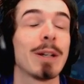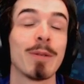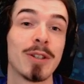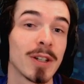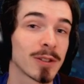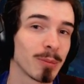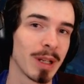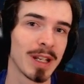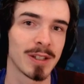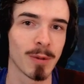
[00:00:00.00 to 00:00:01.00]
We just got
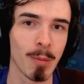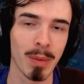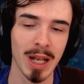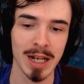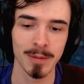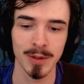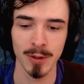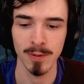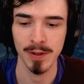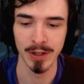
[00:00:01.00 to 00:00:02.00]
placed, so we're in Platinum
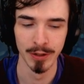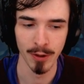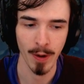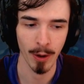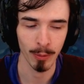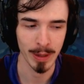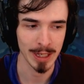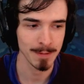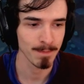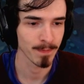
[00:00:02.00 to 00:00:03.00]
2, 0 LP.